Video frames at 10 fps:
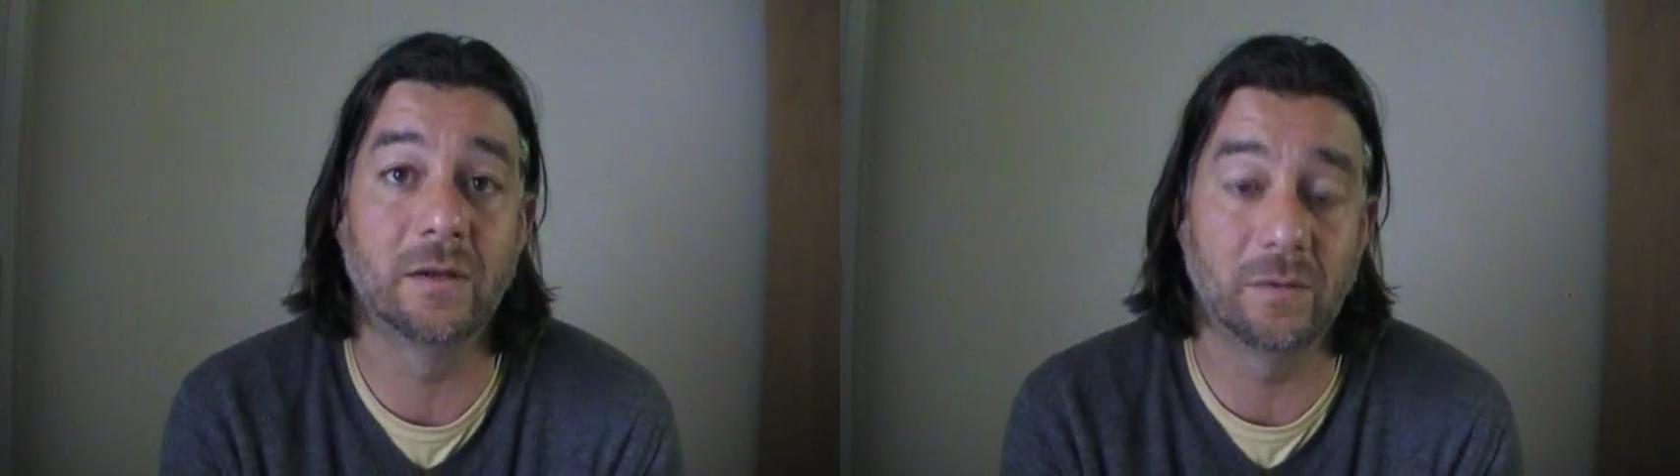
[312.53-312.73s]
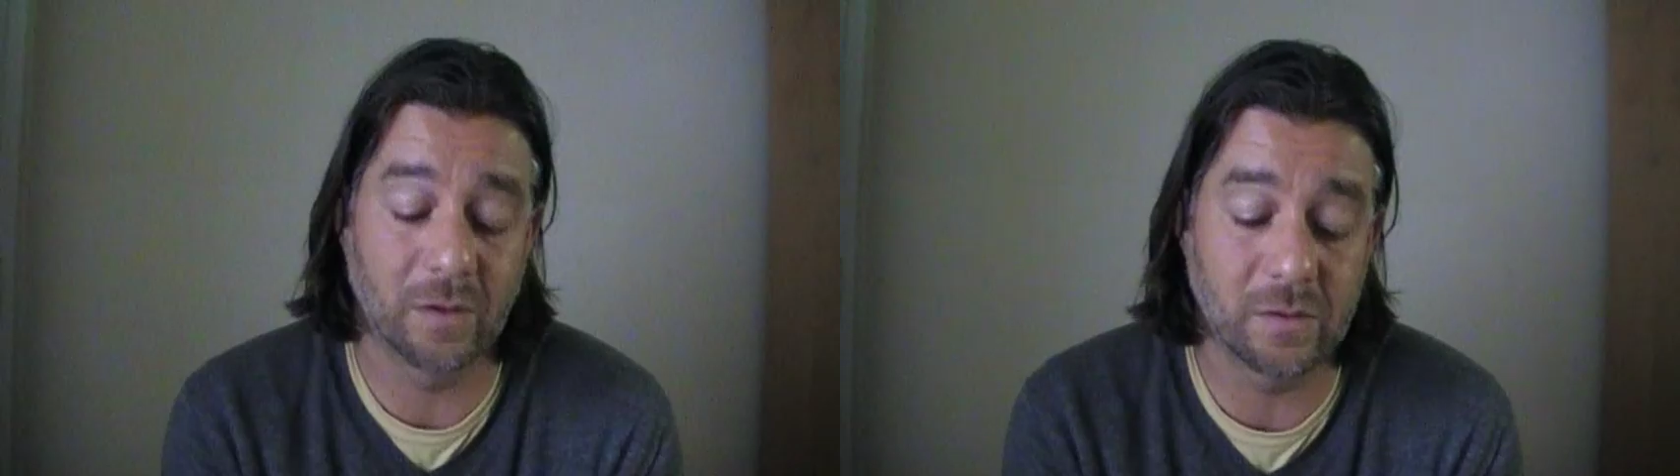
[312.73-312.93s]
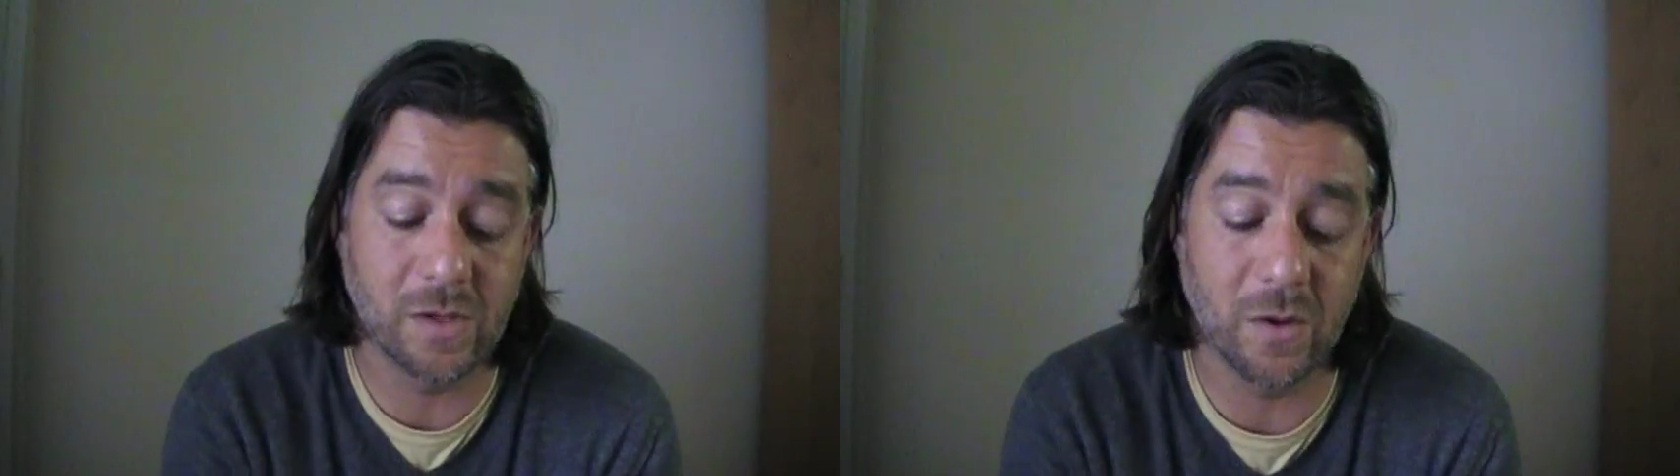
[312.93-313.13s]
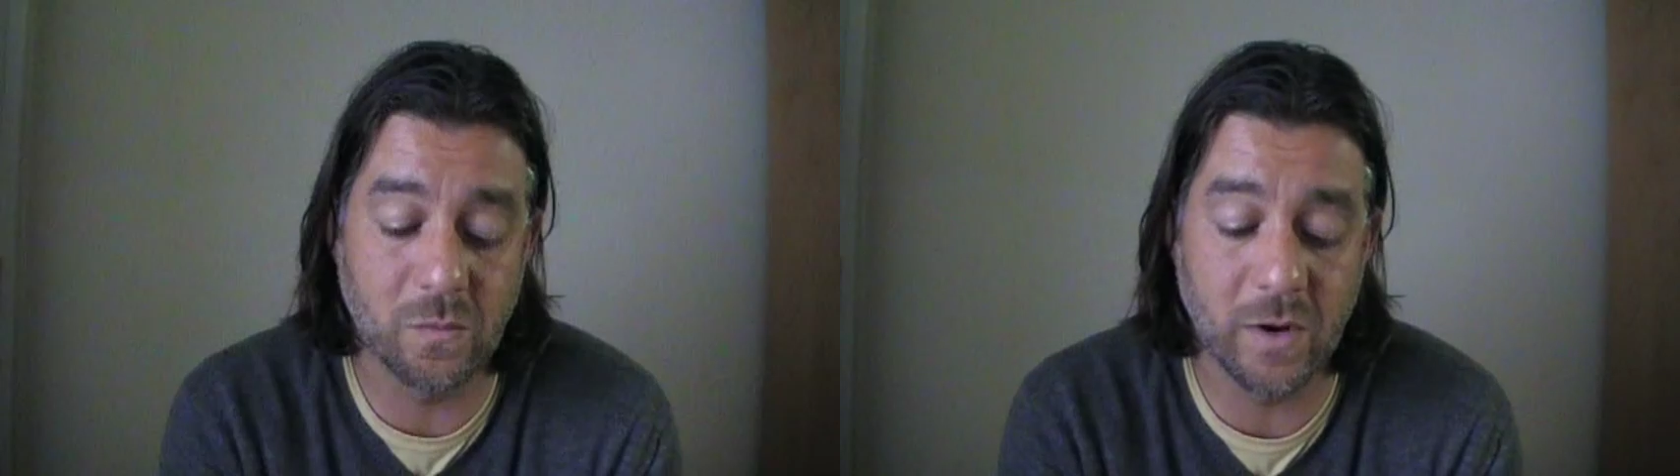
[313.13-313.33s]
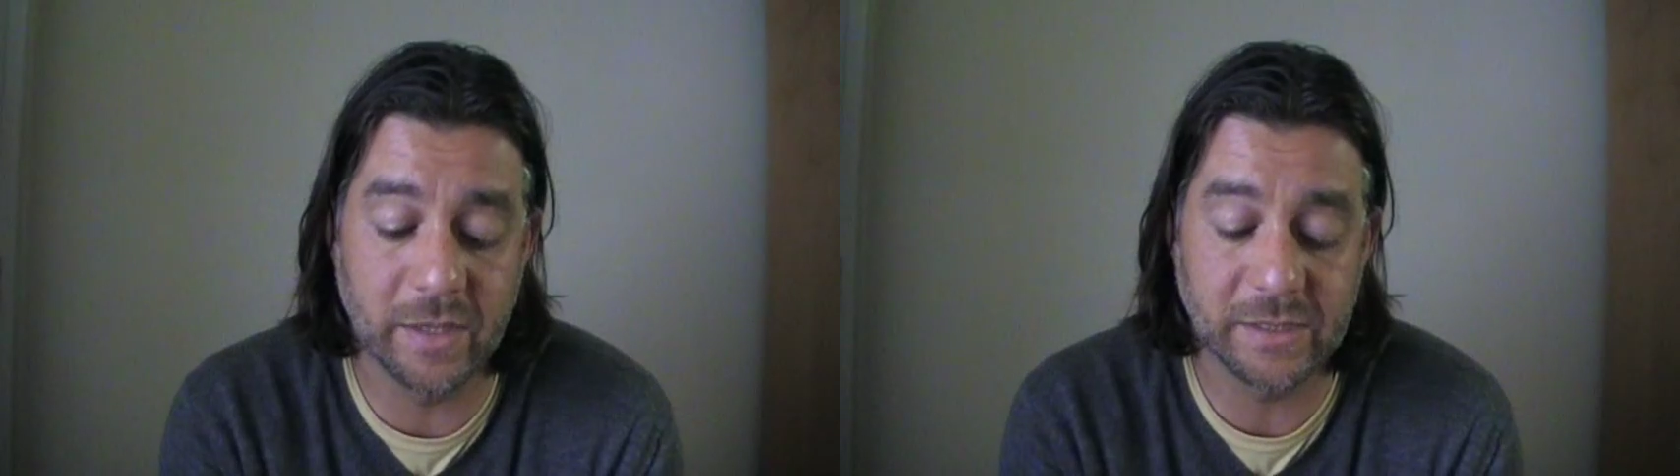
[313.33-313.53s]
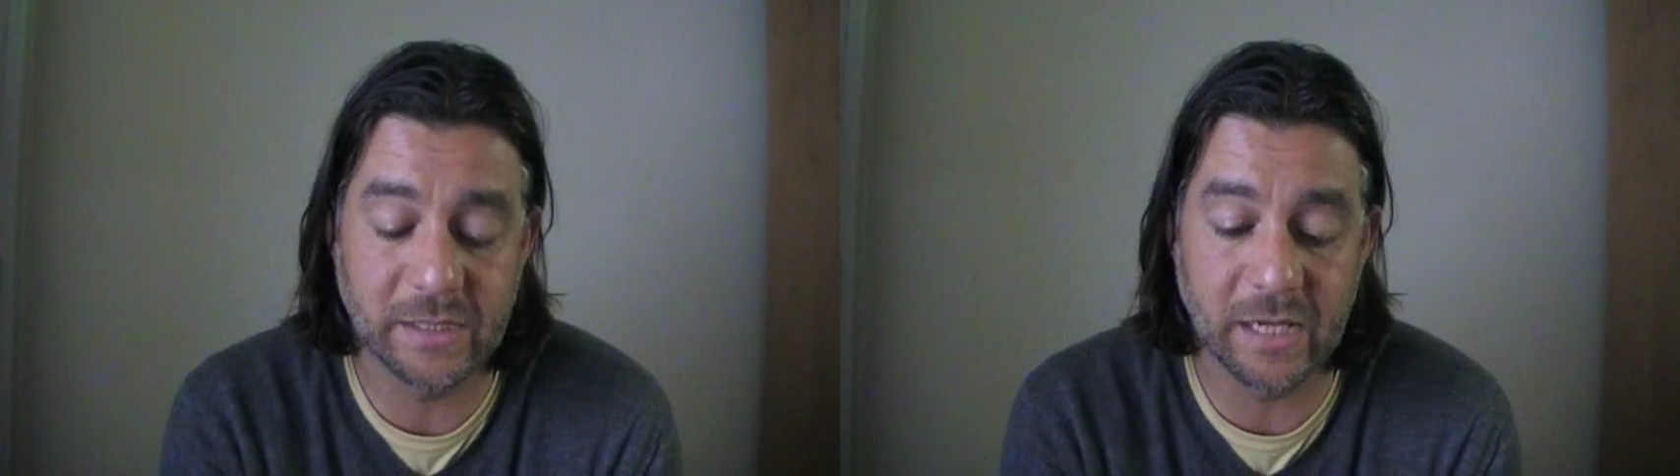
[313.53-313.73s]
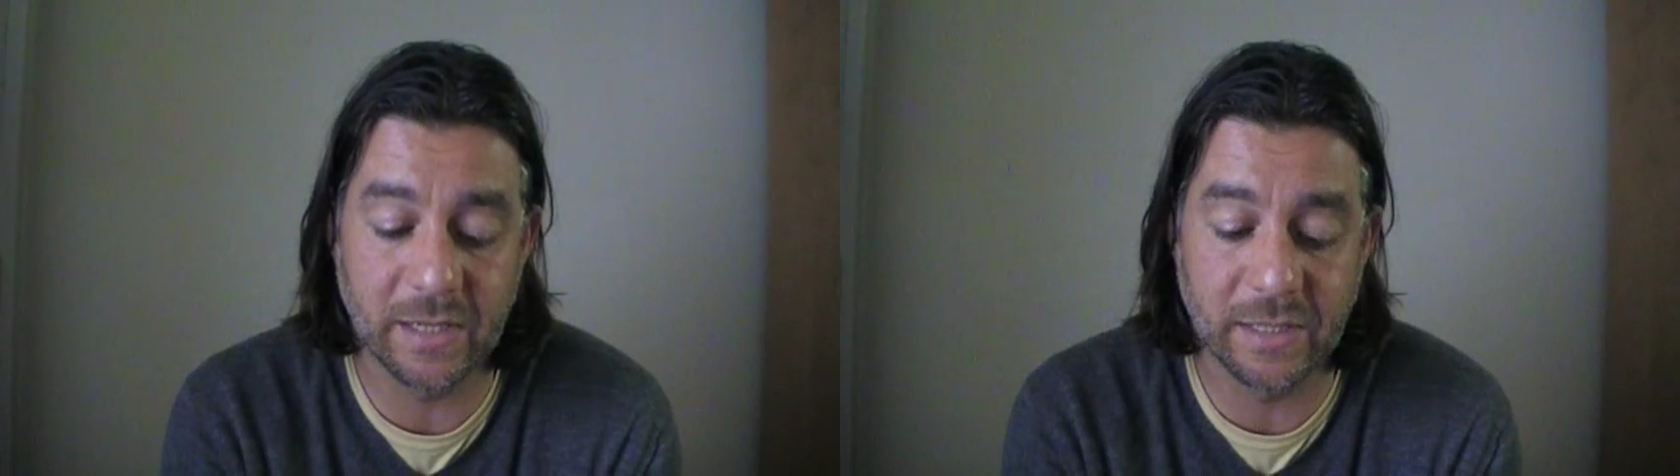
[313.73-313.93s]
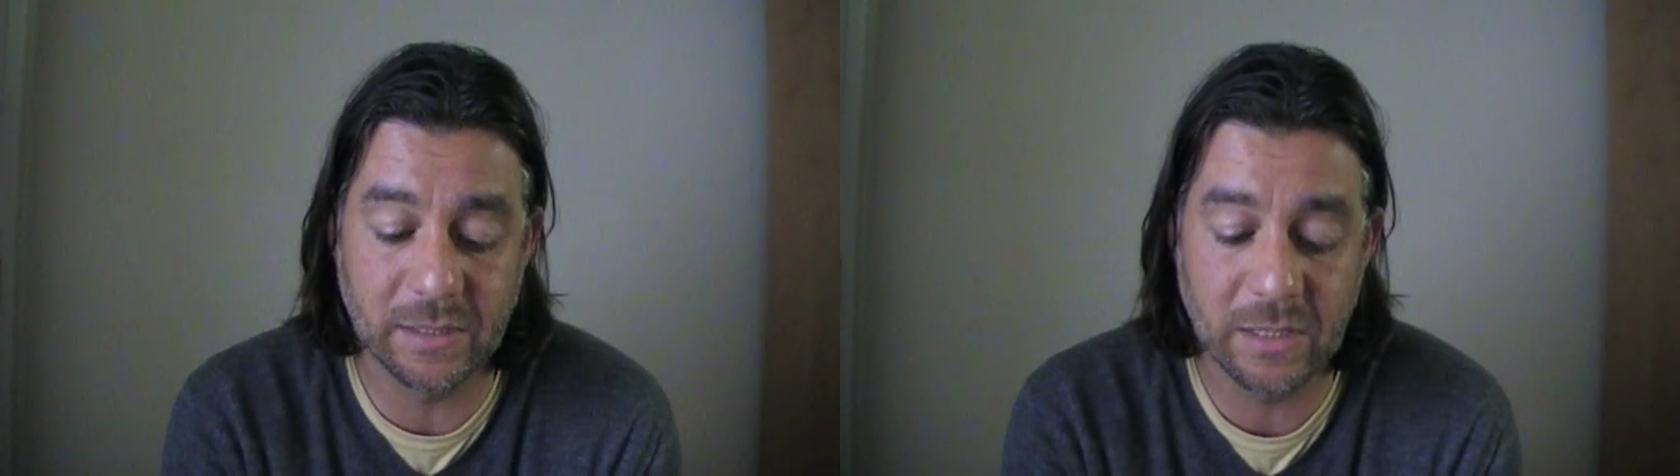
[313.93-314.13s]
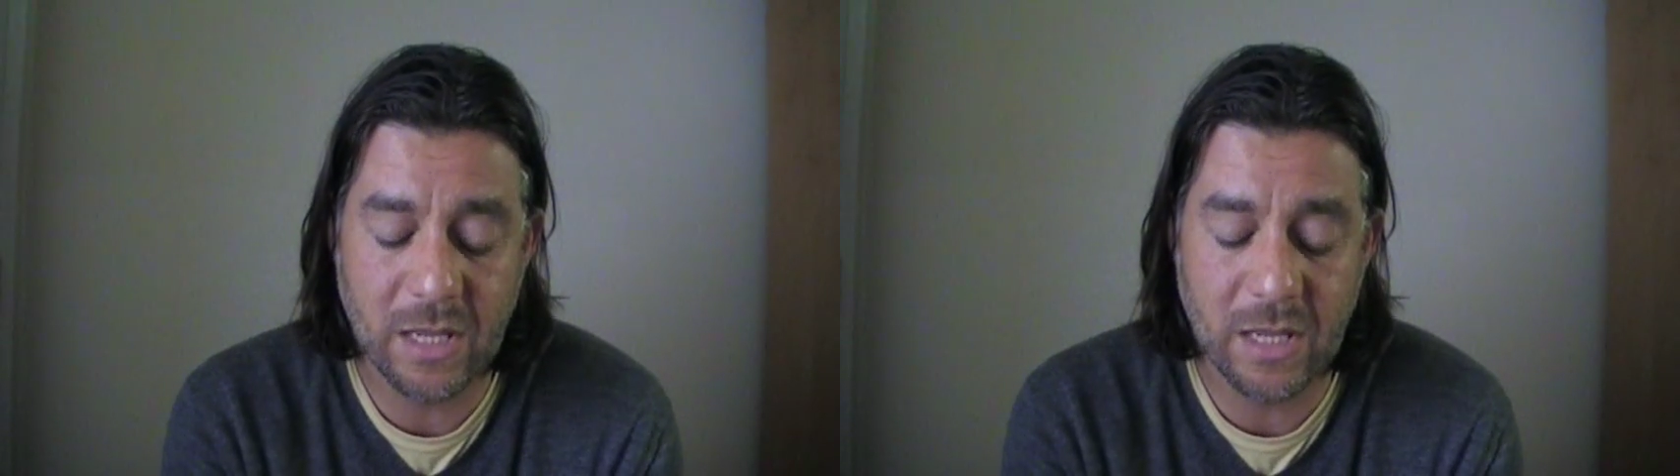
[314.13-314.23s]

and co-work together.